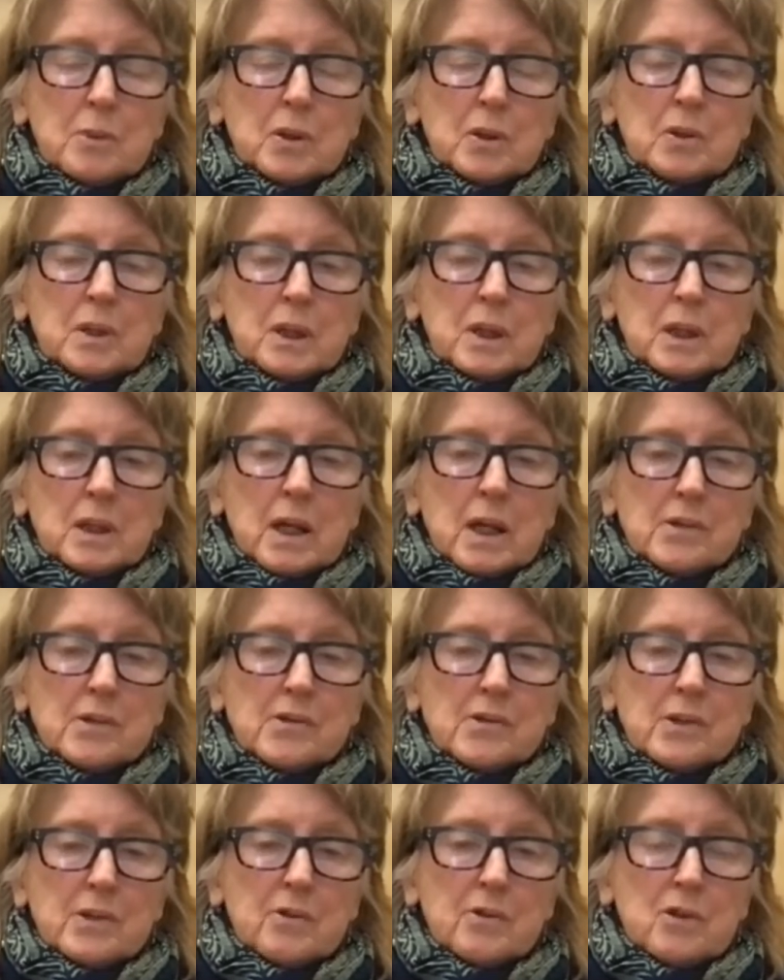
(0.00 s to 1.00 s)
building net
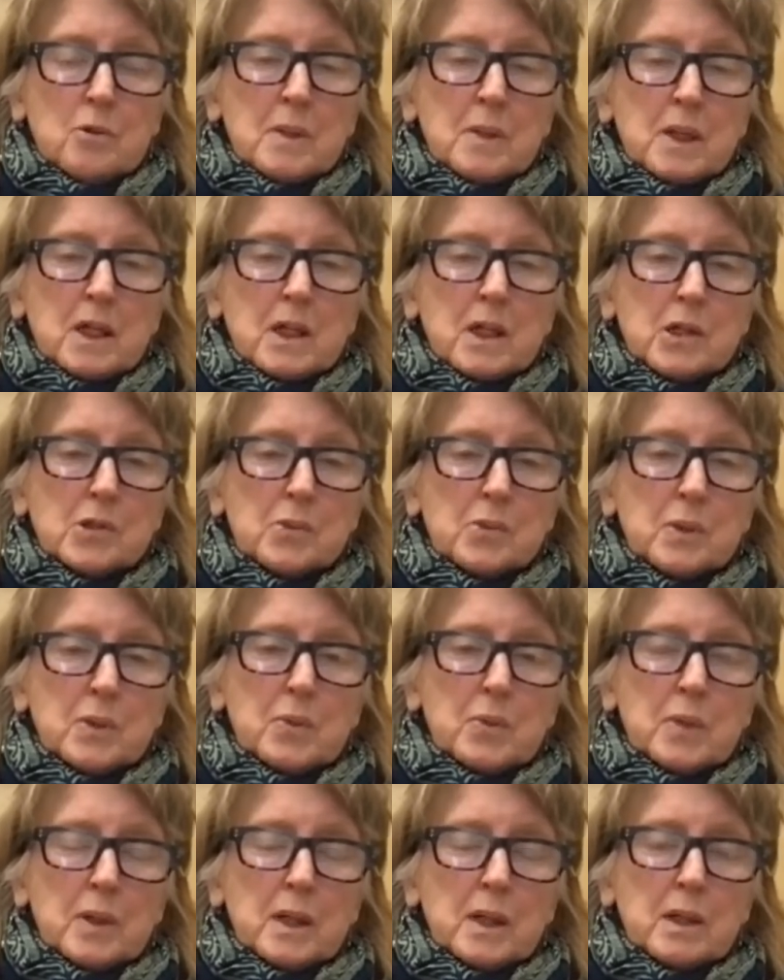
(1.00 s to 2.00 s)
zero because we
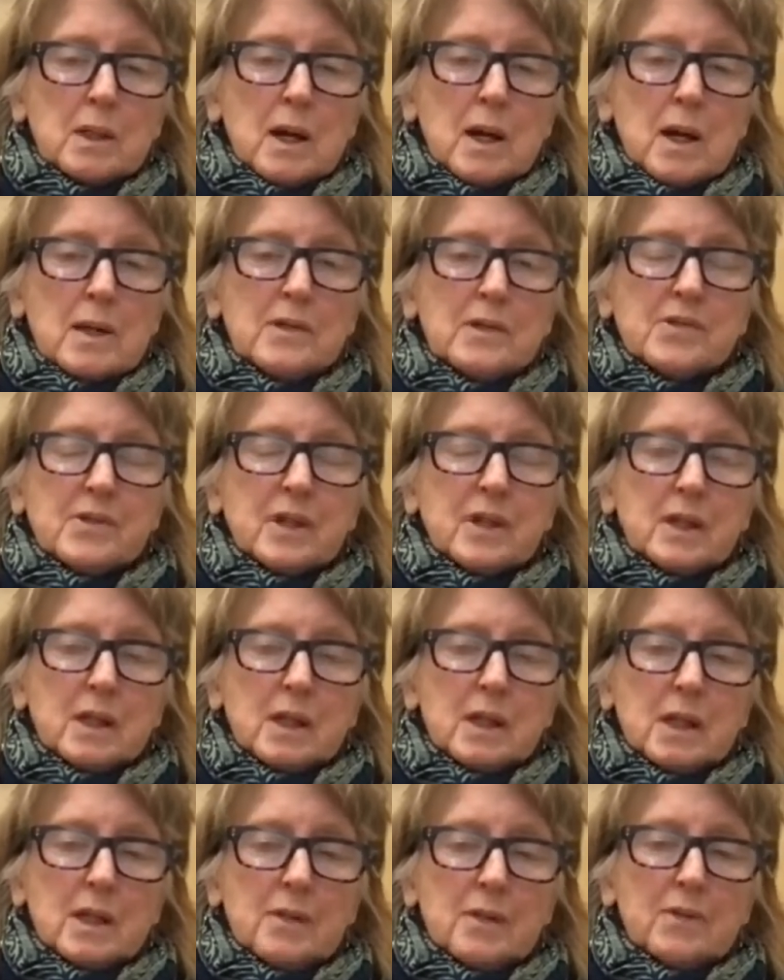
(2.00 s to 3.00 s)
realized that
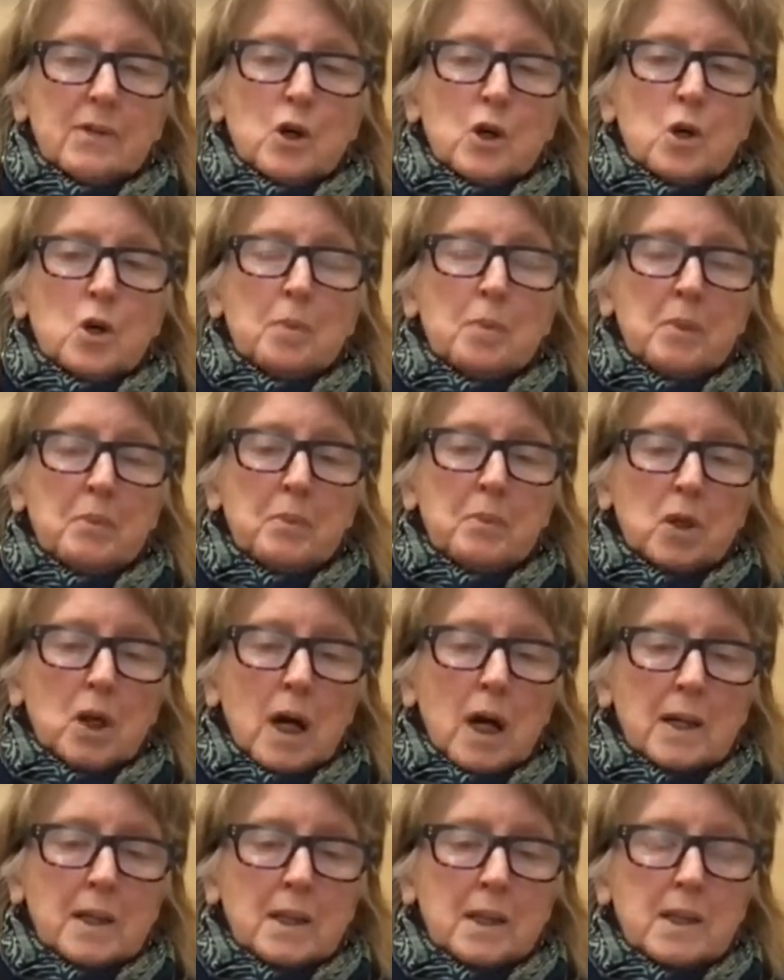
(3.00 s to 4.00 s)
even though people
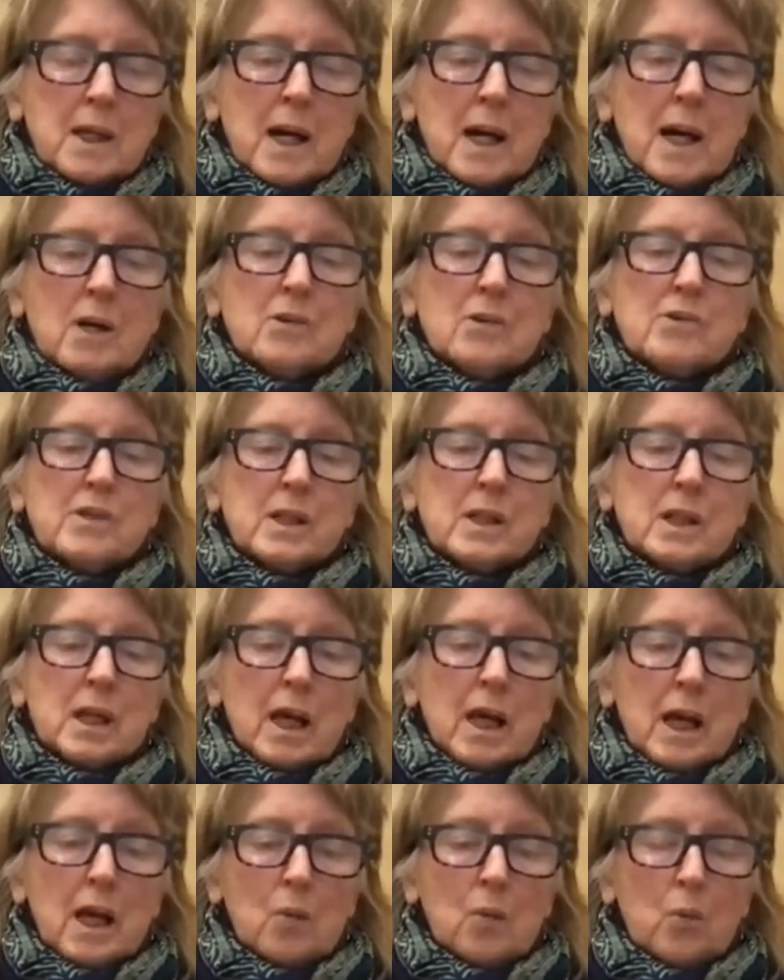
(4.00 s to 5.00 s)
got into
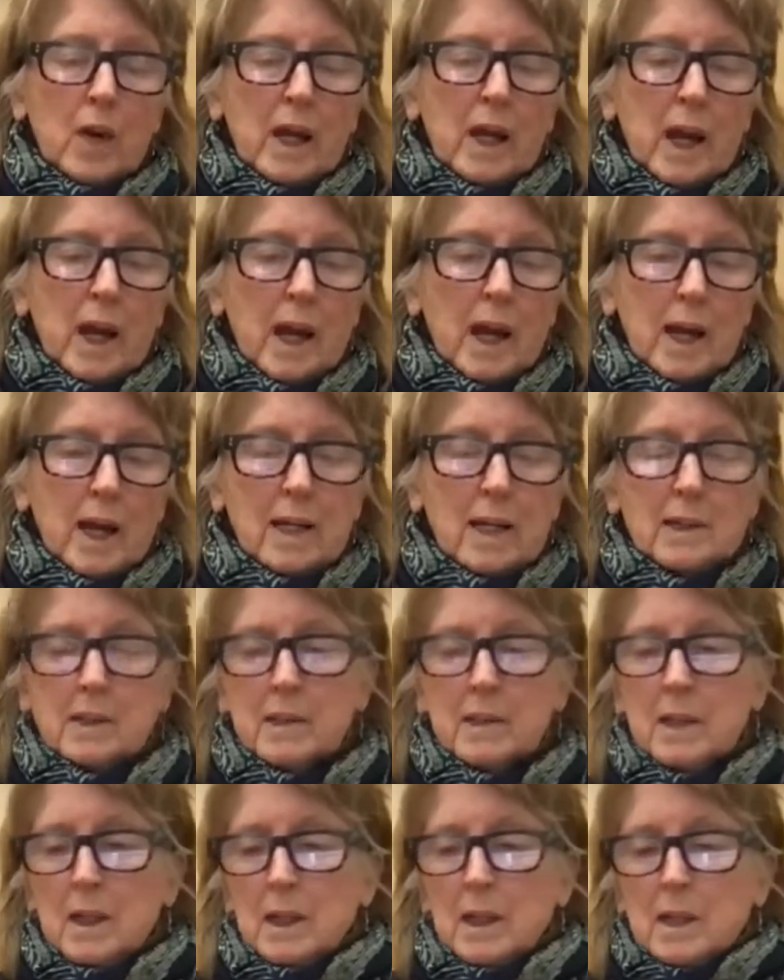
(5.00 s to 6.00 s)
housing and we
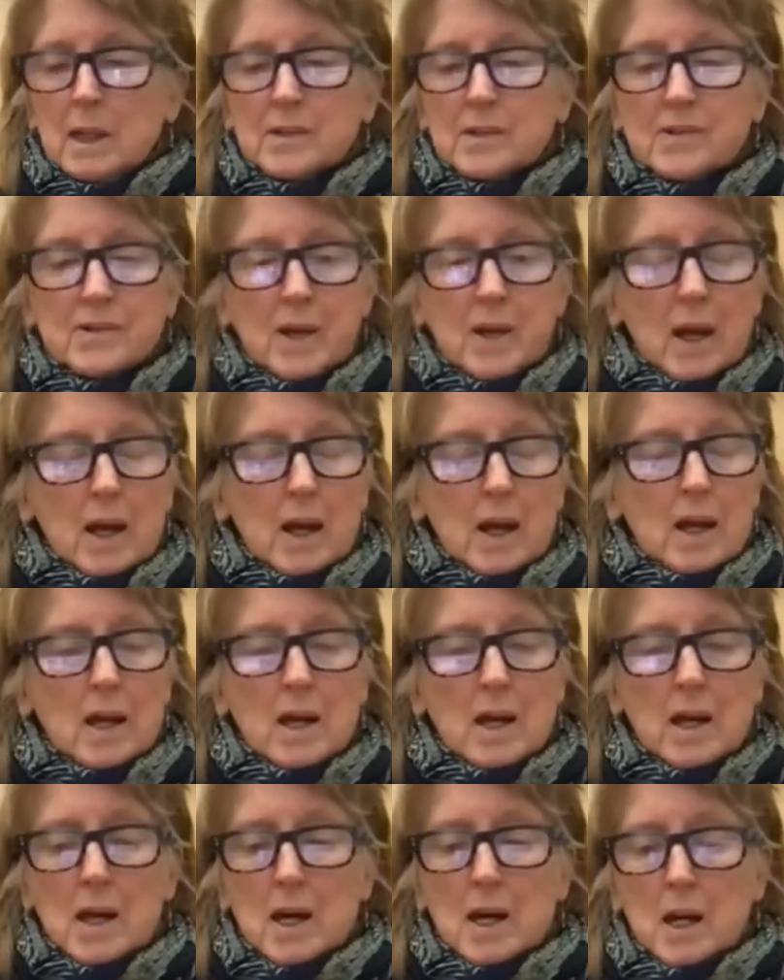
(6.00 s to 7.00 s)
had,
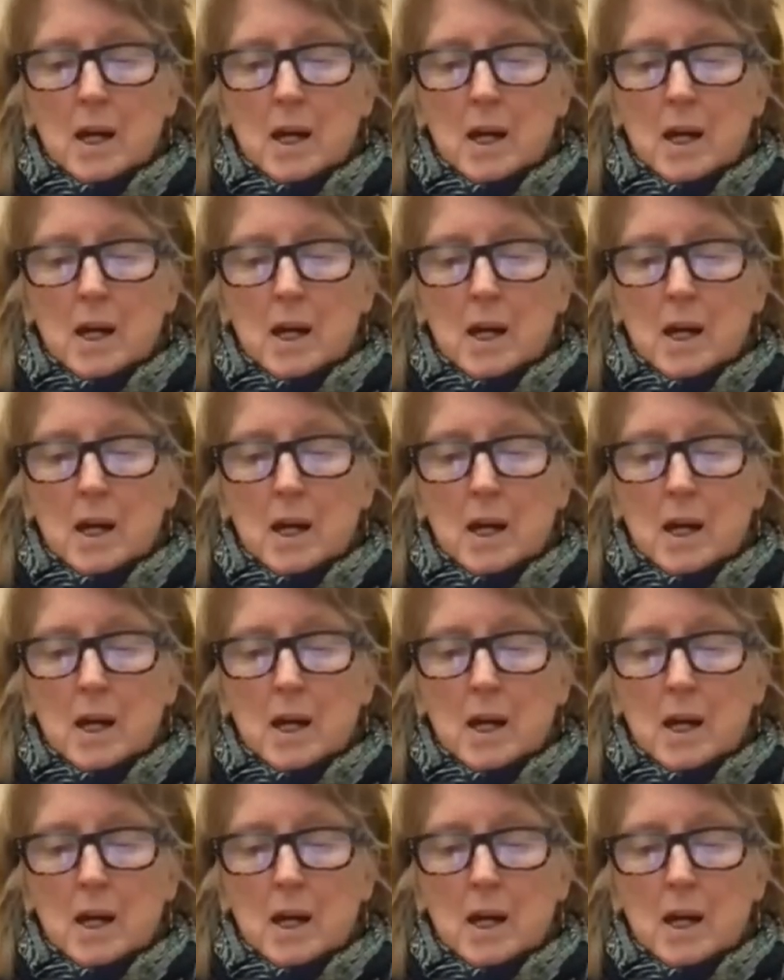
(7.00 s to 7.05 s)
say,